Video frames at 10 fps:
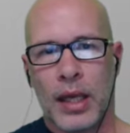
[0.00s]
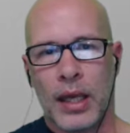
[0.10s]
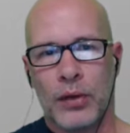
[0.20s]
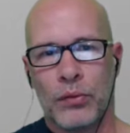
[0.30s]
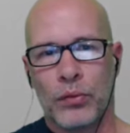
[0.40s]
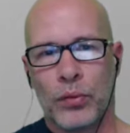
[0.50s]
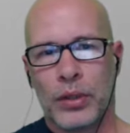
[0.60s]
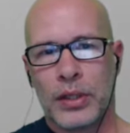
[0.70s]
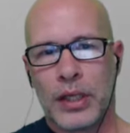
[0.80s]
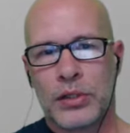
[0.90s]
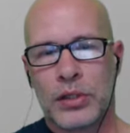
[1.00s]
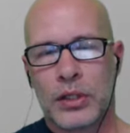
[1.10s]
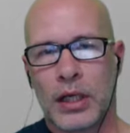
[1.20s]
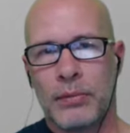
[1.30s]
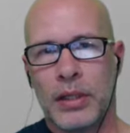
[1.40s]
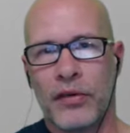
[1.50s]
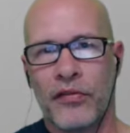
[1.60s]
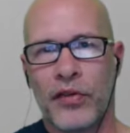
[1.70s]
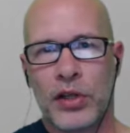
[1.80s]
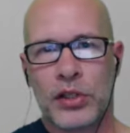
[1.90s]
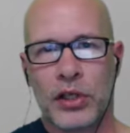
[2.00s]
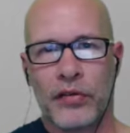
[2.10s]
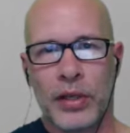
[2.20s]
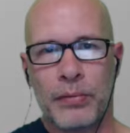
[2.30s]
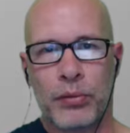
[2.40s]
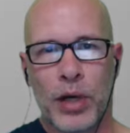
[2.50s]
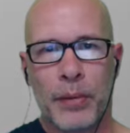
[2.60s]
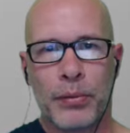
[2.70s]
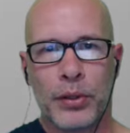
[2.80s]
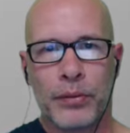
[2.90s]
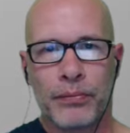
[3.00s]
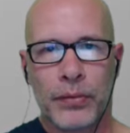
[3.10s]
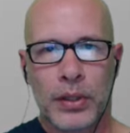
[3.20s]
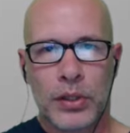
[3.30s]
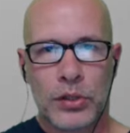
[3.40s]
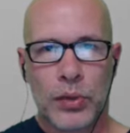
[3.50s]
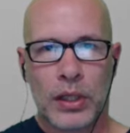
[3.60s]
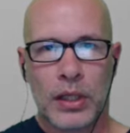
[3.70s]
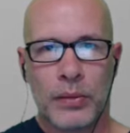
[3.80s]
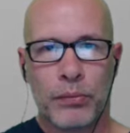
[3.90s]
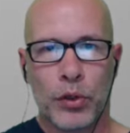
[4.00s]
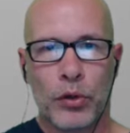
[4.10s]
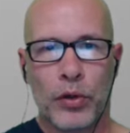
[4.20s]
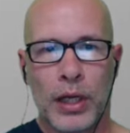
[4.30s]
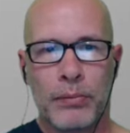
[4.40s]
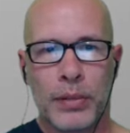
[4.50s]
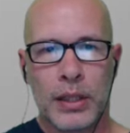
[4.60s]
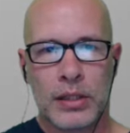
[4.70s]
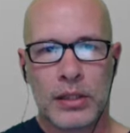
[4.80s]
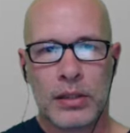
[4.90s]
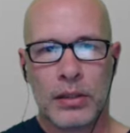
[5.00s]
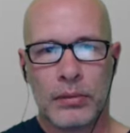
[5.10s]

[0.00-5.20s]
and really that's just going to be the function of a proper strengthening program, because